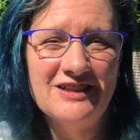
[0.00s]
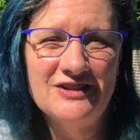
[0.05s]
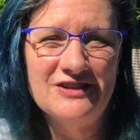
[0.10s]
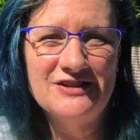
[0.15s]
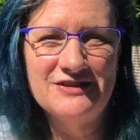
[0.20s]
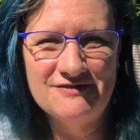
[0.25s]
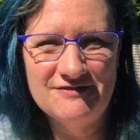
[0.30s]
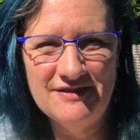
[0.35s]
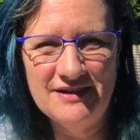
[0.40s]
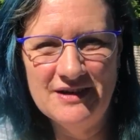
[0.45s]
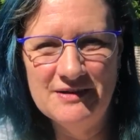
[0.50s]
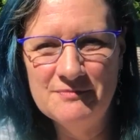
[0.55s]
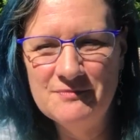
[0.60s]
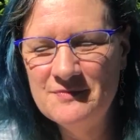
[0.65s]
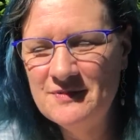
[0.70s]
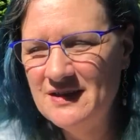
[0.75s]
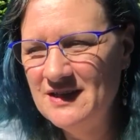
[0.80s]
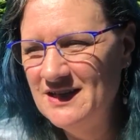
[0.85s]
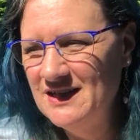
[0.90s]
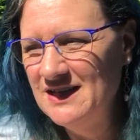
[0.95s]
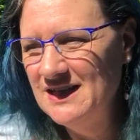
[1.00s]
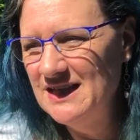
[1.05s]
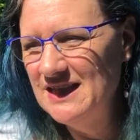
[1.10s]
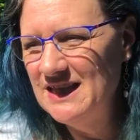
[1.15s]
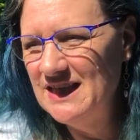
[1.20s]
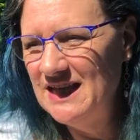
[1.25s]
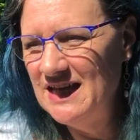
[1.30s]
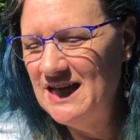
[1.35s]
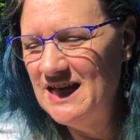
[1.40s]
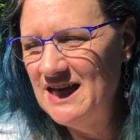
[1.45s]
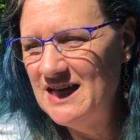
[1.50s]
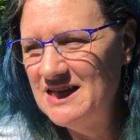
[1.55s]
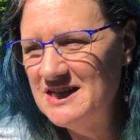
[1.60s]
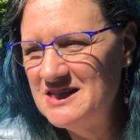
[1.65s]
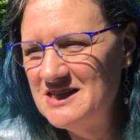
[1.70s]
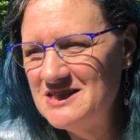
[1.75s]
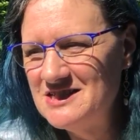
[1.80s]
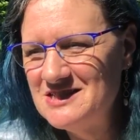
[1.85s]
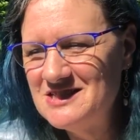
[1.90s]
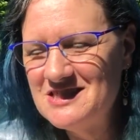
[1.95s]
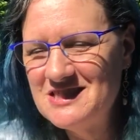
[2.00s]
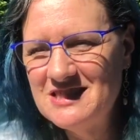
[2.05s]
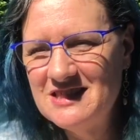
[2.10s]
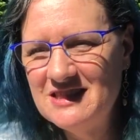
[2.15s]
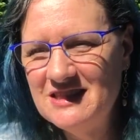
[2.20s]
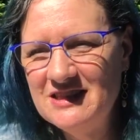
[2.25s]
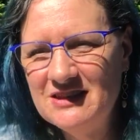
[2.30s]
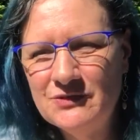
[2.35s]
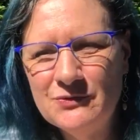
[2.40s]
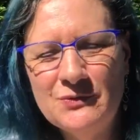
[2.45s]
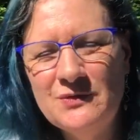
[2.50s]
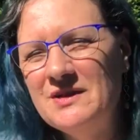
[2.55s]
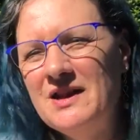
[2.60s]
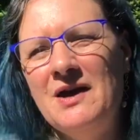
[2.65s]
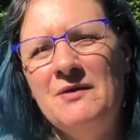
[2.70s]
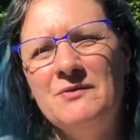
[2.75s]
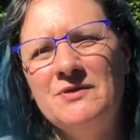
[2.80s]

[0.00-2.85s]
learn from, that this was